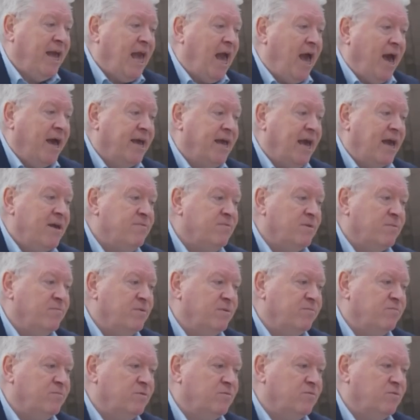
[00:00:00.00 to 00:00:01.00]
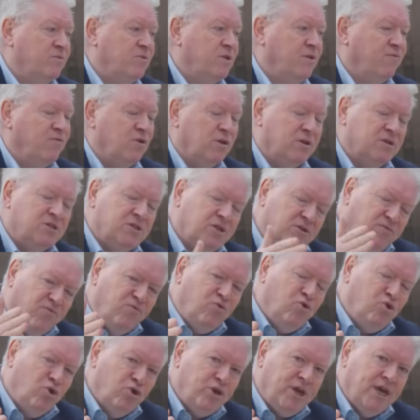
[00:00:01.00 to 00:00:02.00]
again, the difficulty sort of
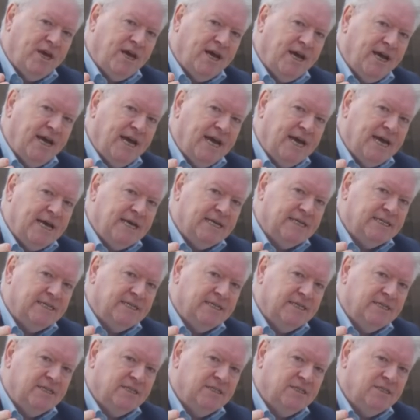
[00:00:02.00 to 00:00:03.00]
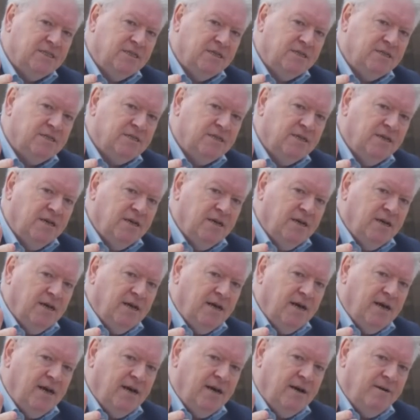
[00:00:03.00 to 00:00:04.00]
looking ahead is that
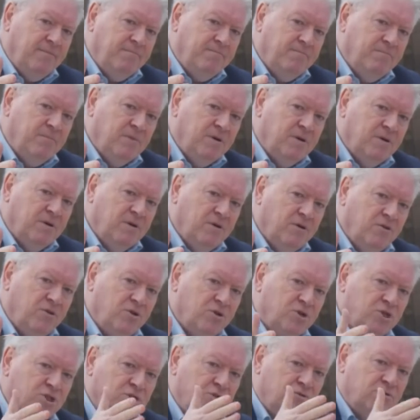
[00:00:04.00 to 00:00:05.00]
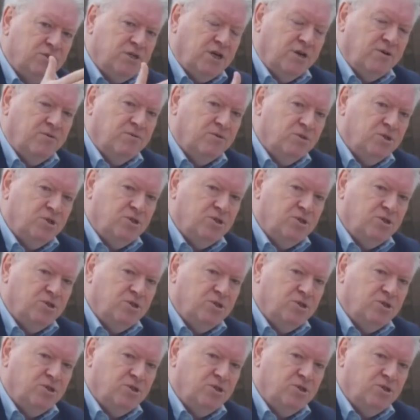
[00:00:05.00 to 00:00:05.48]
there is no doubt that